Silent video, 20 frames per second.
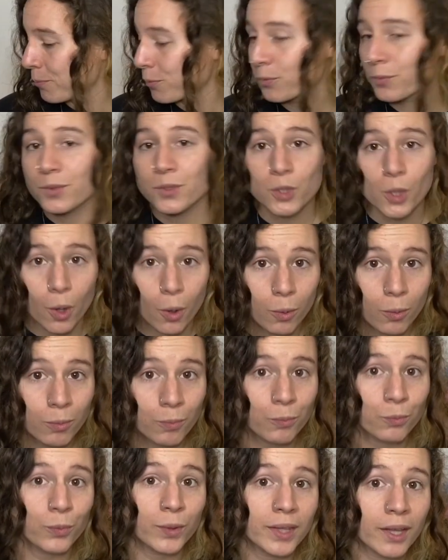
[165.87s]
So
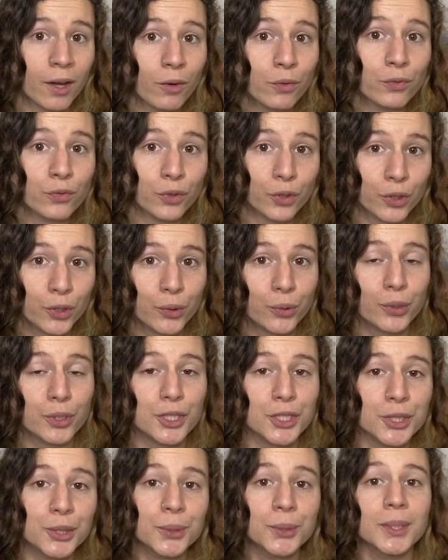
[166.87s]
without further
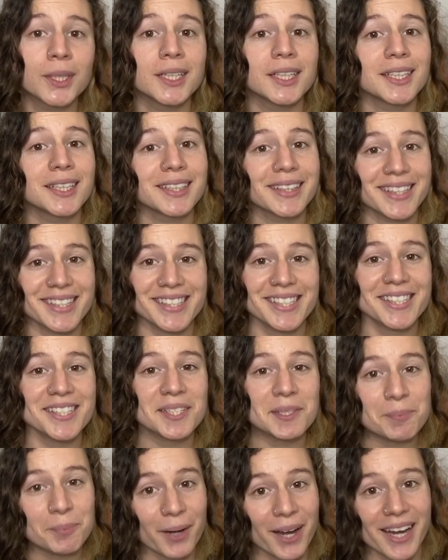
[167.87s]
ado, this is
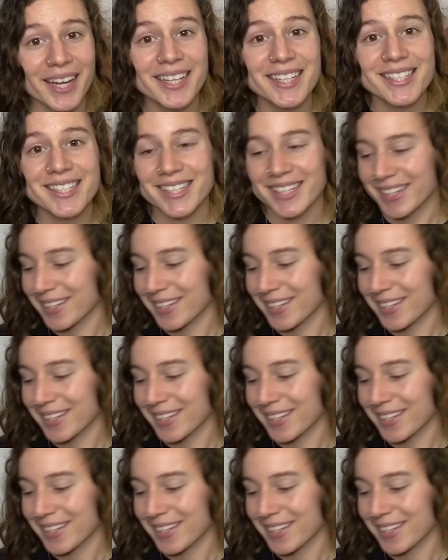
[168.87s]
Sprite.